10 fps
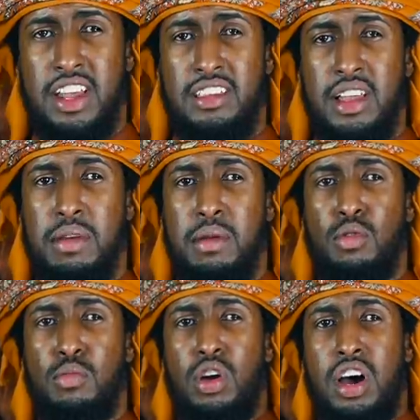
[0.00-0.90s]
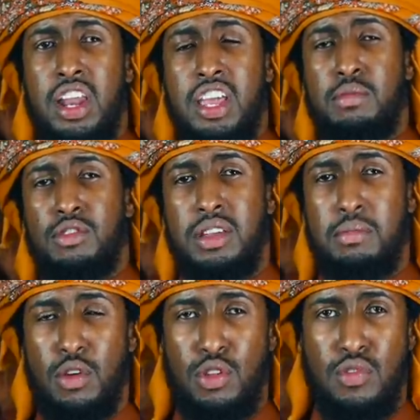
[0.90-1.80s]
as Imam al-Bukhari and Muslim
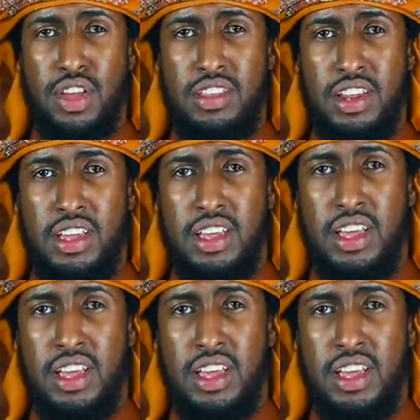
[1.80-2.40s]
both narrated,